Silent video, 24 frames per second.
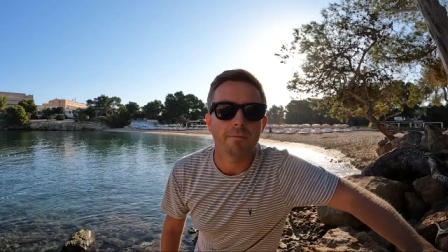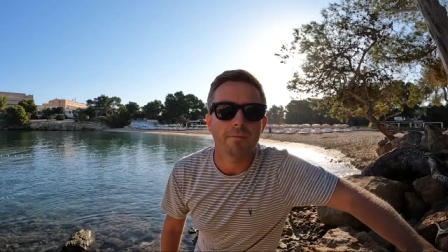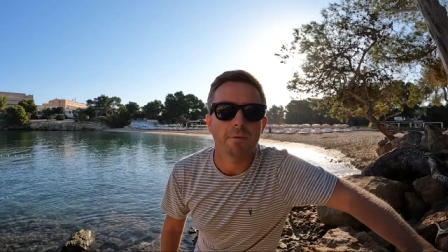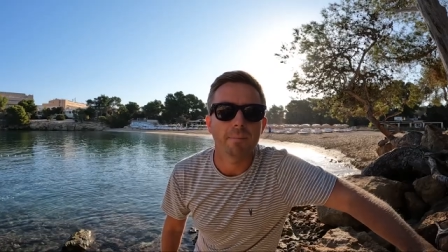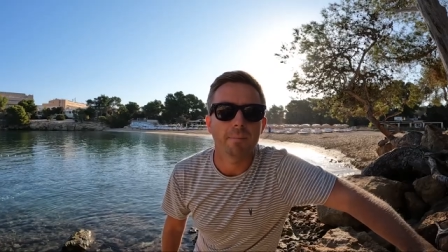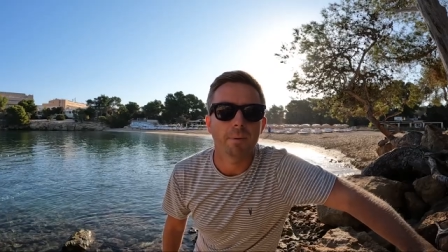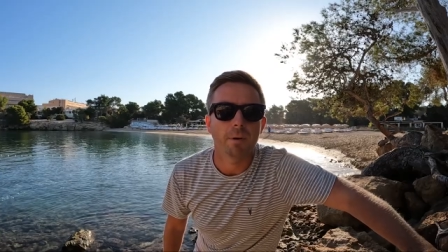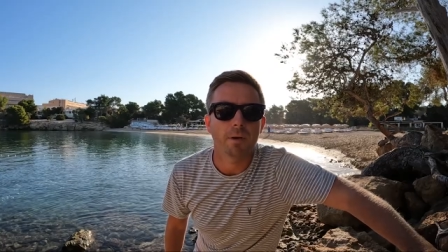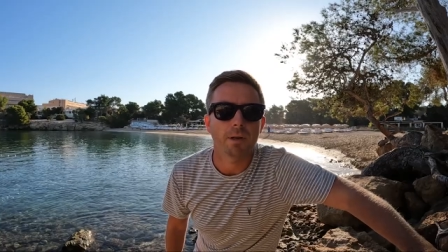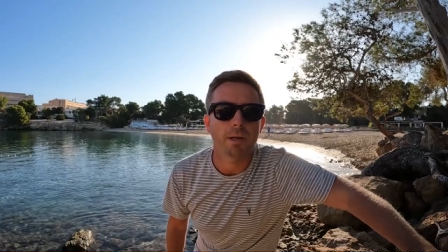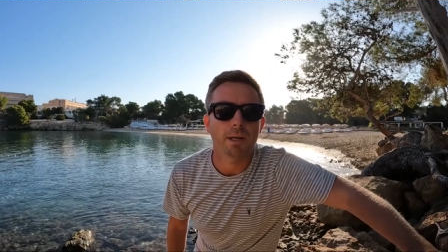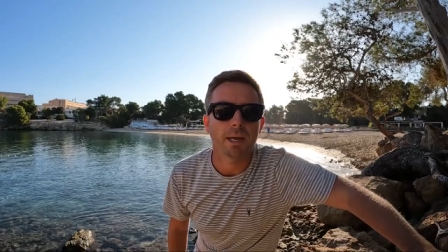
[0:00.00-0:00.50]

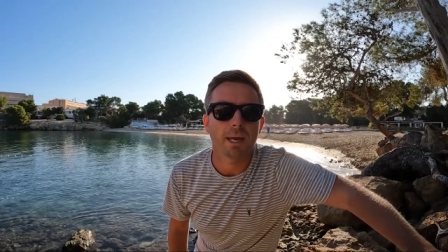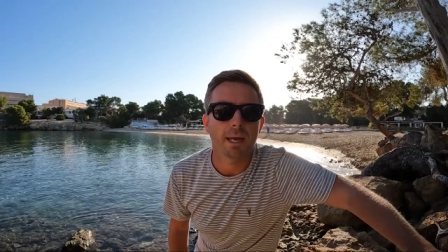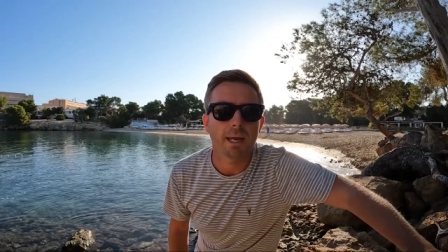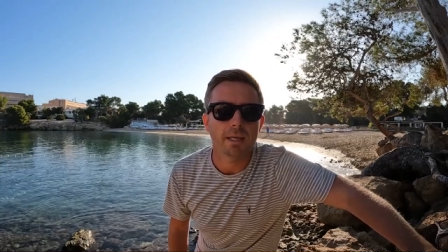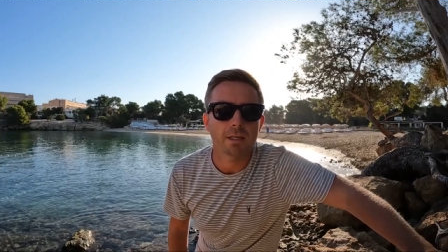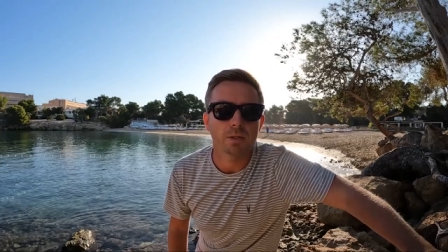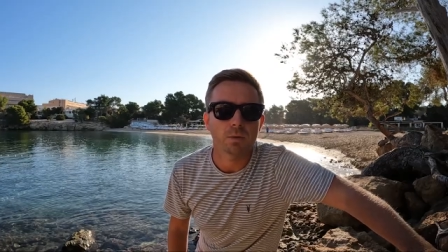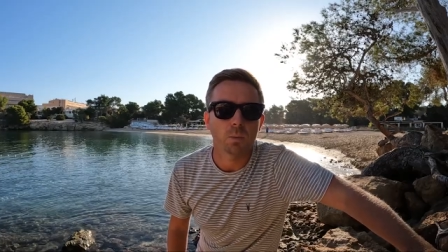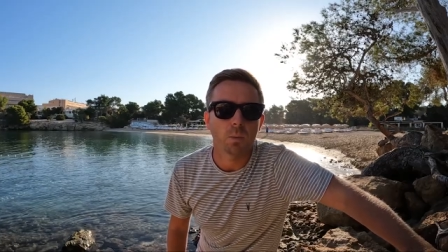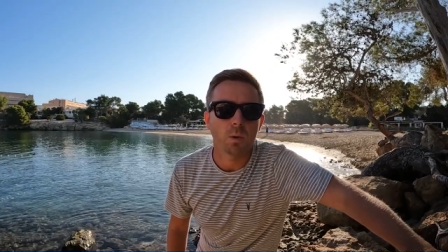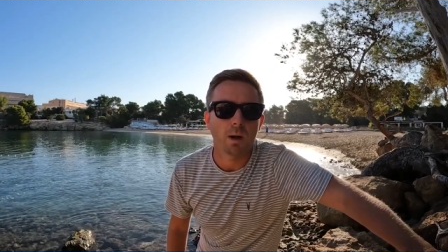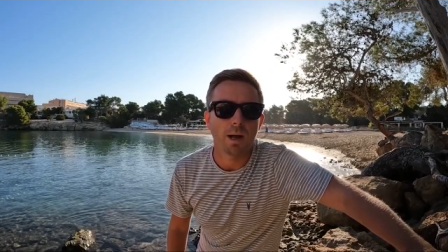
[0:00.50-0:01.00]
everybody
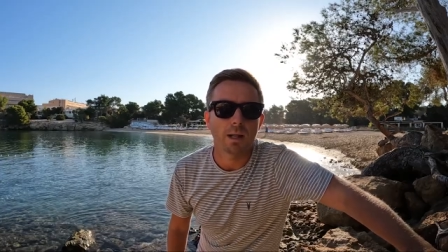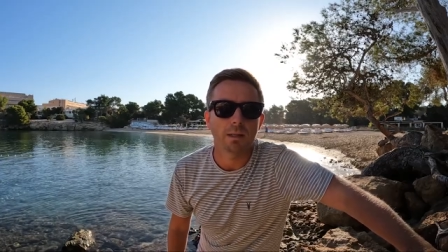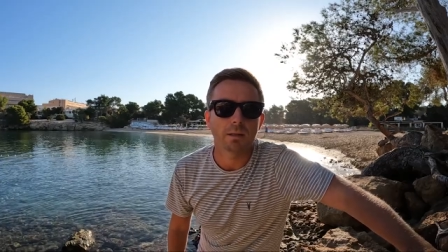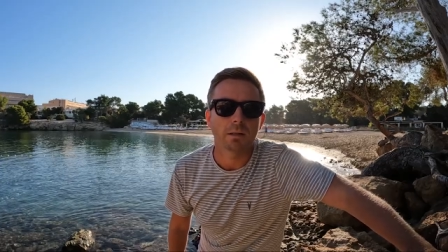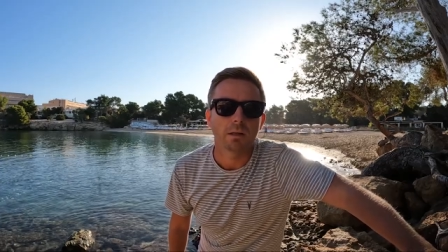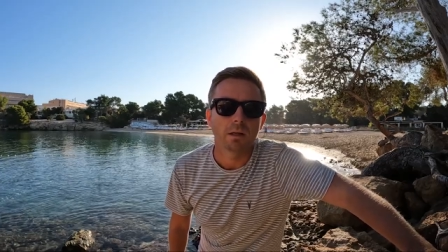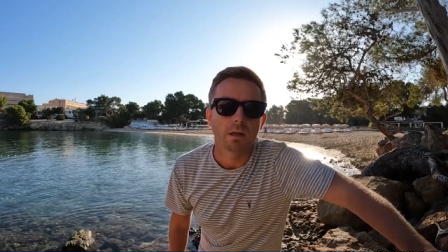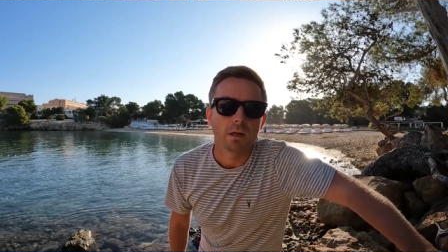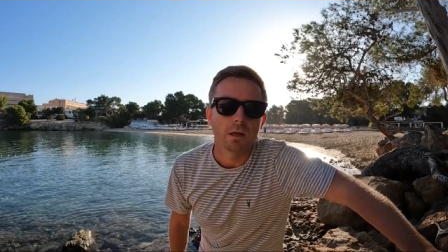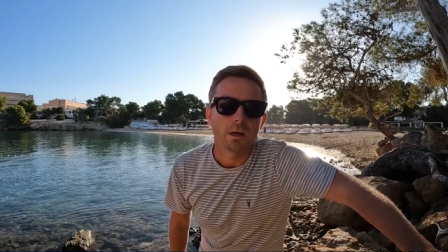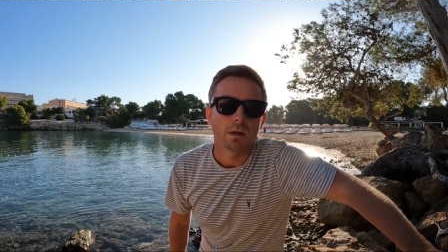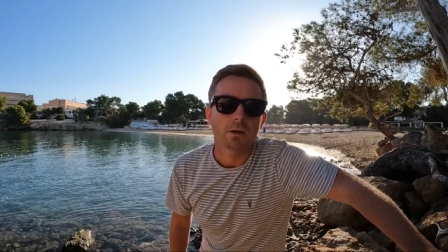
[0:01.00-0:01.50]
is well.
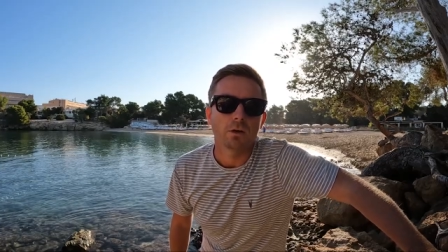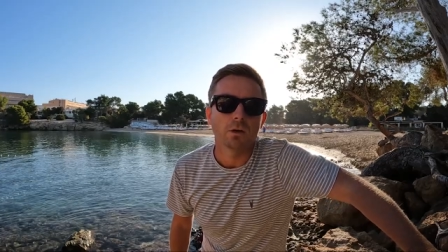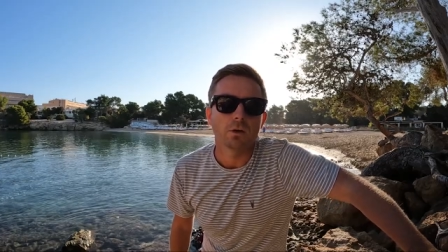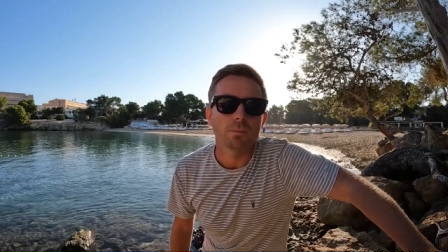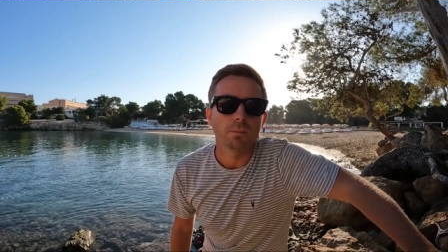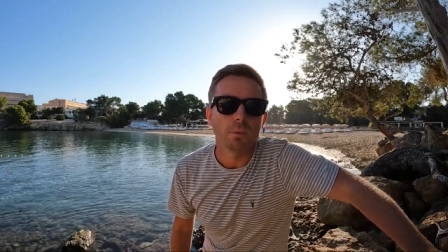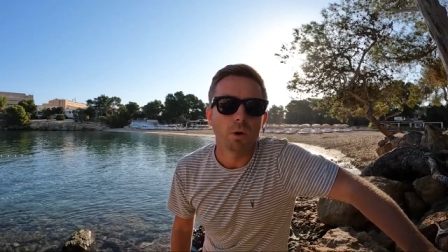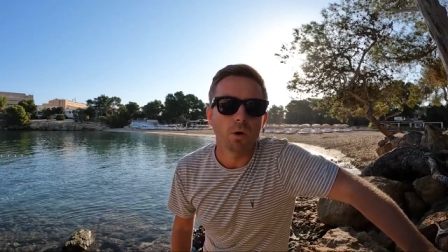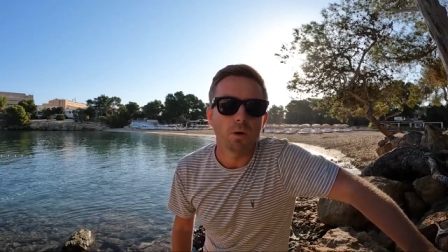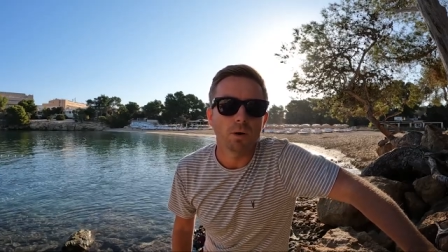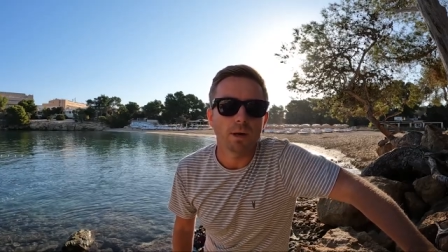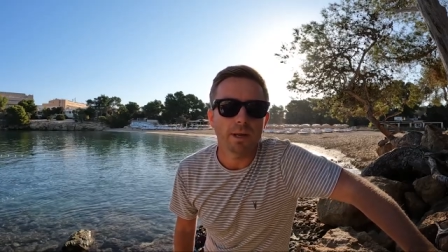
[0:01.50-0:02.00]
Good
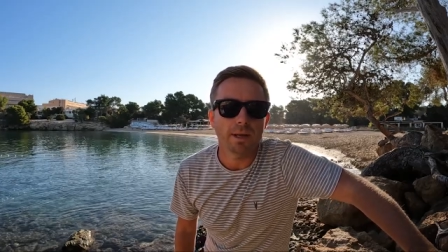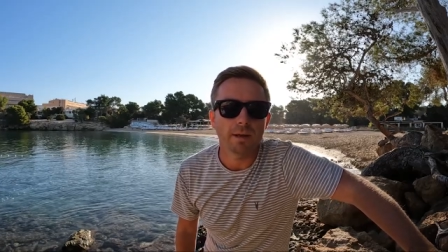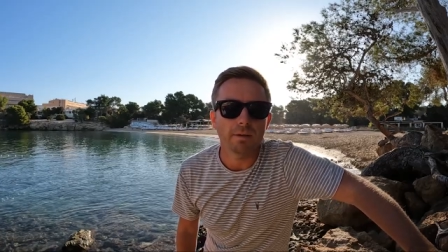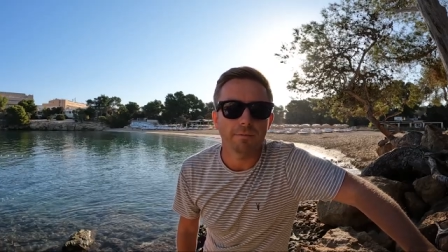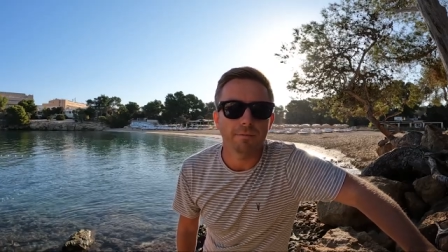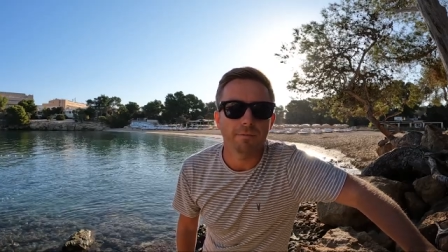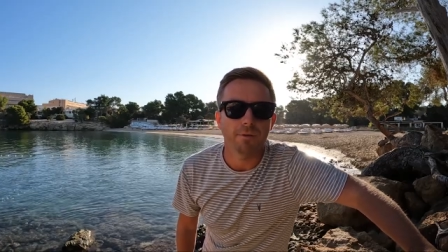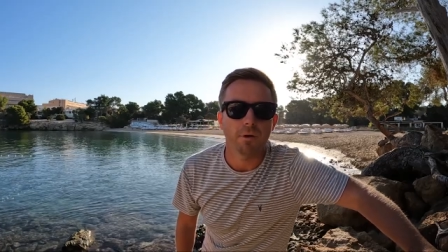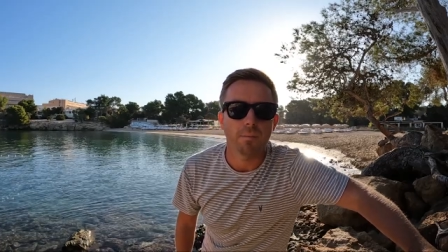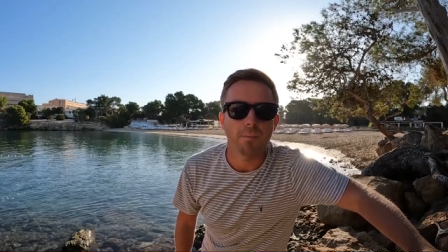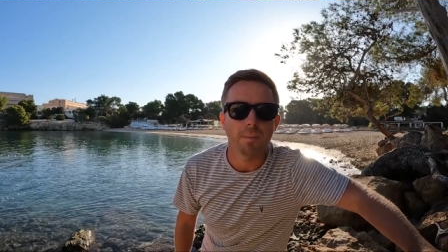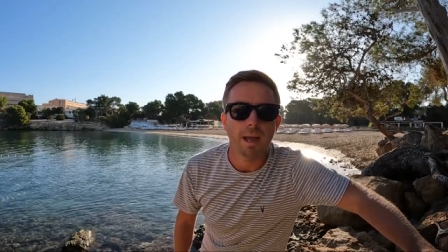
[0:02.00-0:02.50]
morning
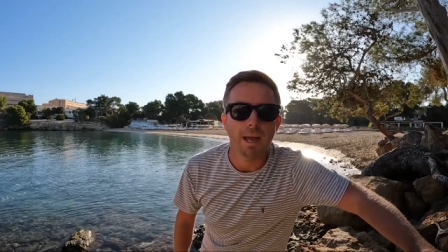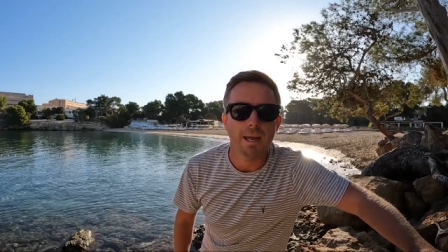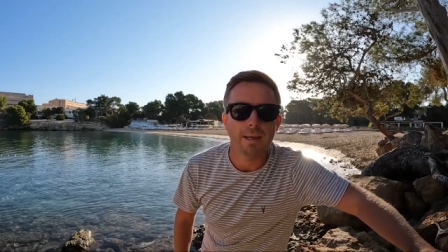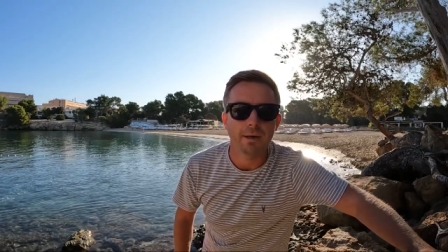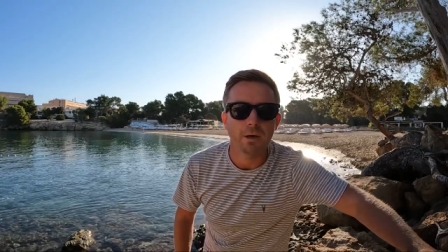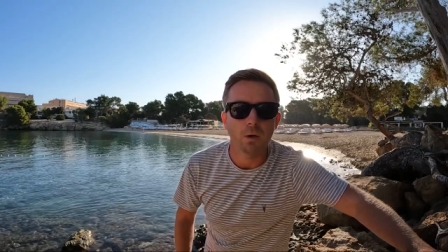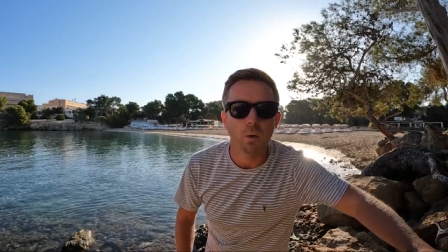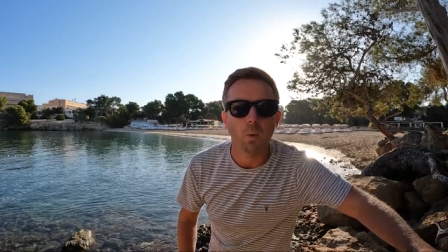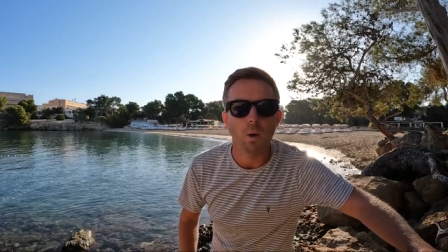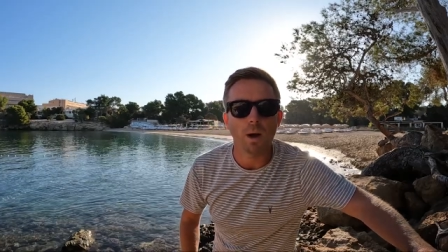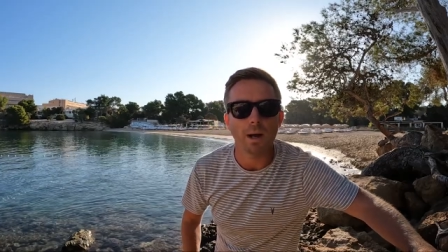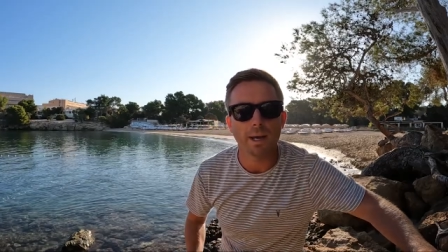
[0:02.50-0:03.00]
from a
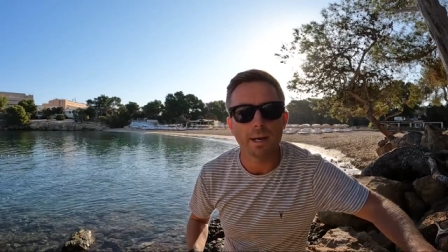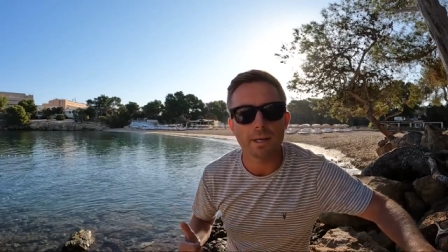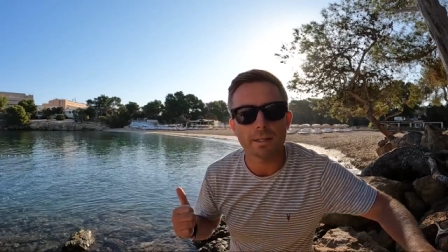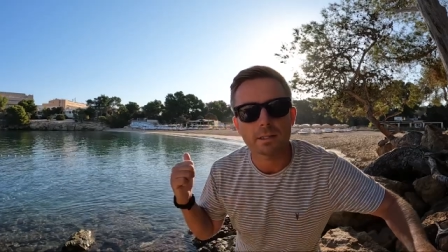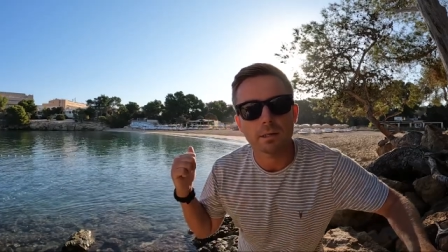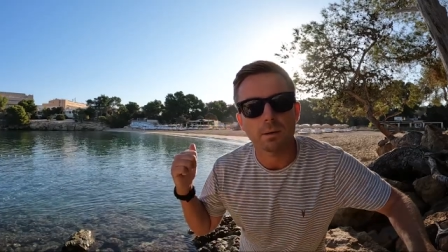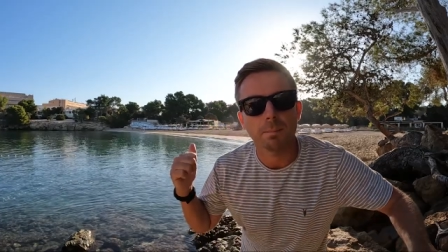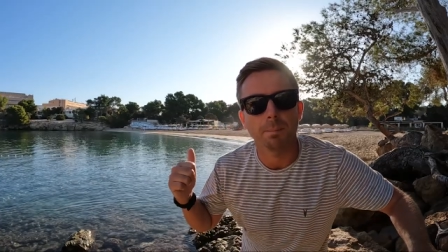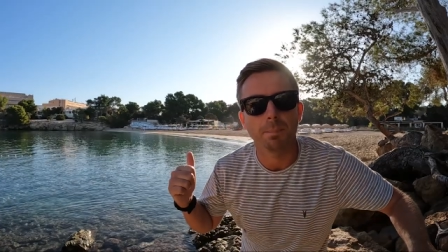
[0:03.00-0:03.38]
quiet